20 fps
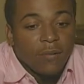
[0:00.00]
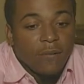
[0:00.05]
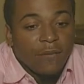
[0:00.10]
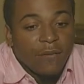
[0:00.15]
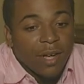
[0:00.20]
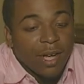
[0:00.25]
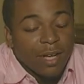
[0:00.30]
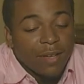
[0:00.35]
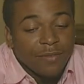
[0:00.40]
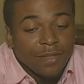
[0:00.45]

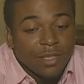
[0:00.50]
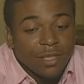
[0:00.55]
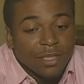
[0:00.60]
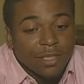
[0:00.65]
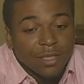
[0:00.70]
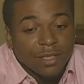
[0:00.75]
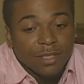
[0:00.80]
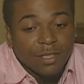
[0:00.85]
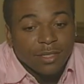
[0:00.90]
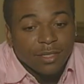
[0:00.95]
5
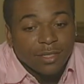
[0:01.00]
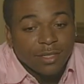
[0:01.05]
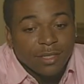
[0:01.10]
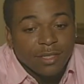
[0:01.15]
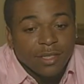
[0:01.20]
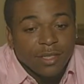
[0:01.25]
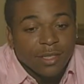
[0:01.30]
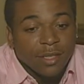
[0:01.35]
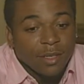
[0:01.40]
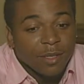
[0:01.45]
years.
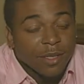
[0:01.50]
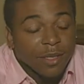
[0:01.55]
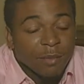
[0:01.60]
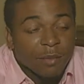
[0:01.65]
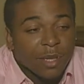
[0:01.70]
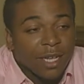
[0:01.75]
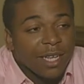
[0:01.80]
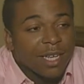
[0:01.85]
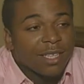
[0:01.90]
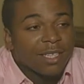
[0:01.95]
The
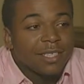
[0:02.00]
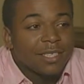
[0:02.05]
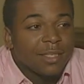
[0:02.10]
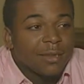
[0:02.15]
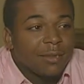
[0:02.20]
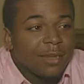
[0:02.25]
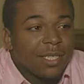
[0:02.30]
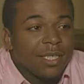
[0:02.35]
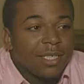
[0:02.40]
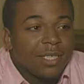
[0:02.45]
plan is to
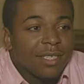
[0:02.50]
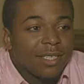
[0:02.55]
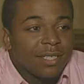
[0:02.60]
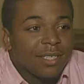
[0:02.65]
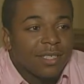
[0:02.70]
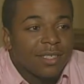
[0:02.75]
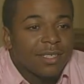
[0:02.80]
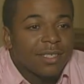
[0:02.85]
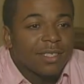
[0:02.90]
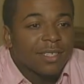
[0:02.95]
be
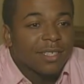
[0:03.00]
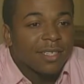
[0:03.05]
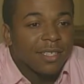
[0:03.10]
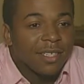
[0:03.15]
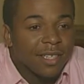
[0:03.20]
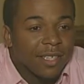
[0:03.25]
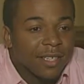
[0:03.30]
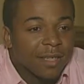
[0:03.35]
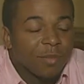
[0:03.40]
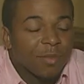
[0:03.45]

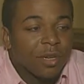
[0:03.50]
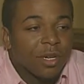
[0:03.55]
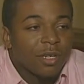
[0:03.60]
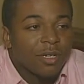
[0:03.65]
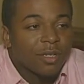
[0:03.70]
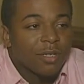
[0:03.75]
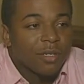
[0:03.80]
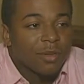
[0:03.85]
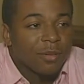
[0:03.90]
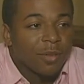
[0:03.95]
in the
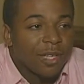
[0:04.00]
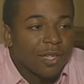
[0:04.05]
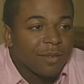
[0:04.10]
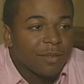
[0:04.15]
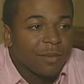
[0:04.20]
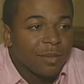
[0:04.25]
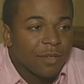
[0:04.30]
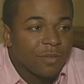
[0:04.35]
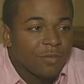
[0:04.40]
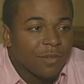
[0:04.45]
pros, playing
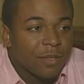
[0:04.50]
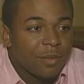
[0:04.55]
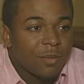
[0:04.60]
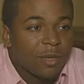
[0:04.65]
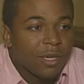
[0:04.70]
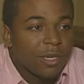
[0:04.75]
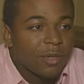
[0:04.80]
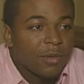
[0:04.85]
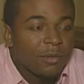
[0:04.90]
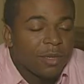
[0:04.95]
pro
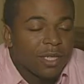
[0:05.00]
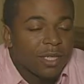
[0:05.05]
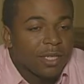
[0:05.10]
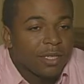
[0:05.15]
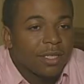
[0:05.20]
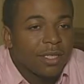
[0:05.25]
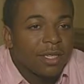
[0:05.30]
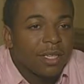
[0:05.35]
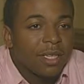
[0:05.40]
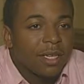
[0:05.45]
football. But
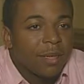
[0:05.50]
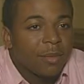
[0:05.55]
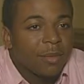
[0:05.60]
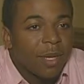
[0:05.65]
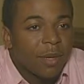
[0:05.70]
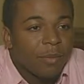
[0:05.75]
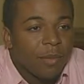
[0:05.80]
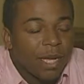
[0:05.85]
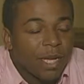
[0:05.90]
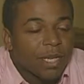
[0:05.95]

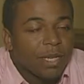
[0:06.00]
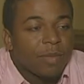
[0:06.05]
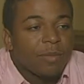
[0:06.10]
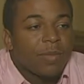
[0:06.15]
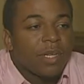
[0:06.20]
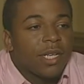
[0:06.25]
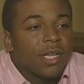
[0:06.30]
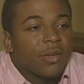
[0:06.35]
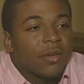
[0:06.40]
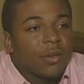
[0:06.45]
my backup
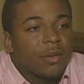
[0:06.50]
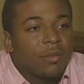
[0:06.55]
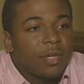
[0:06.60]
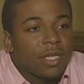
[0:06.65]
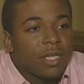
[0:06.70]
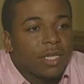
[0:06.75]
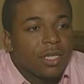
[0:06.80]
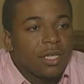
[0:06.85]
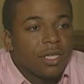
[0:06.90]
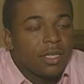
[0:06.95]
plan would
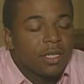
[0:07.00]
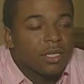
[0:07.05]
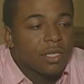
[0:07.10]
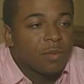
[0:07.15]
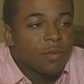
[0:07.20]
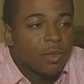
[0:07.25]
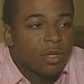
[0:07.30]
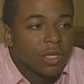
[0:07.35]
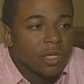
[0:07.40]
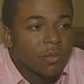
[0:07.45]
be
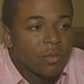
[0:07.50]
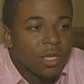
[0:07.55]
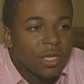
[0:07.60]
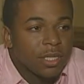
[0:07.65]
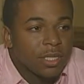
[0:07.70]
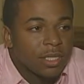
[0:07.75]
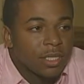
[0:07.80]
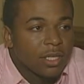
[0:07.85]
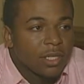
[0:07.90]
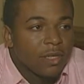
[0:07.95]
sports
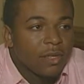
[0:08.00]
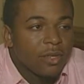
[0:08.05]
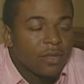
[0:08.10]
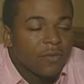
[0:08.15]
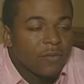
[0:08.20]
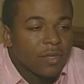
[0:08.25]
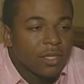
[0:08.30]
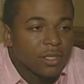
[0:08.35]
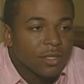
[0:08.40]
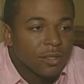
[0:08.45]
medicine or a
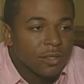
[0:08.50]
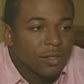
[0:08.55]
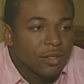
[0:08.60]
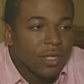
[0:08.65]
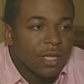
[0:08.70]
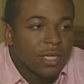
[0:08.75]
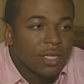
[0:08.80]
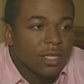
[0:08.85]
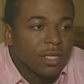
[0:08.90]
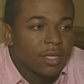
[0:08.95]
physical
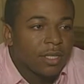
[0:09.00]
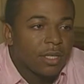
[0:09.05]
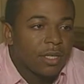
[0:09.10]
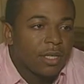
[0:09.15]
trainer.